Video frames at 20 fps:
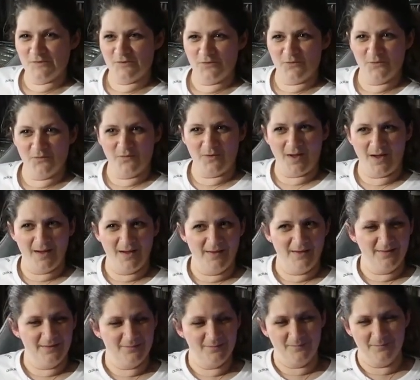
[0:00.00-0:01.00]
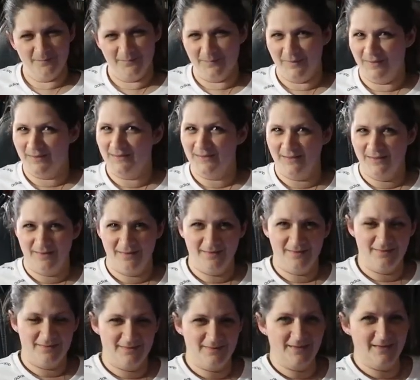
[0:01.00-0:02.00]
So I am plenty
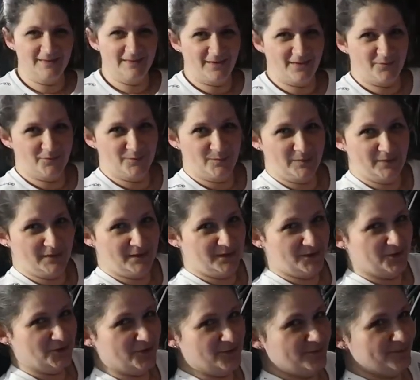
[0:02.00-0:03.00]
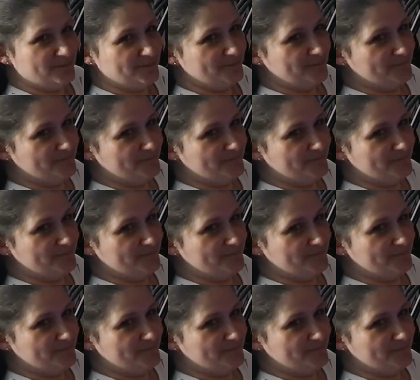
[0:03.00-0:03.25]
allowed to be here.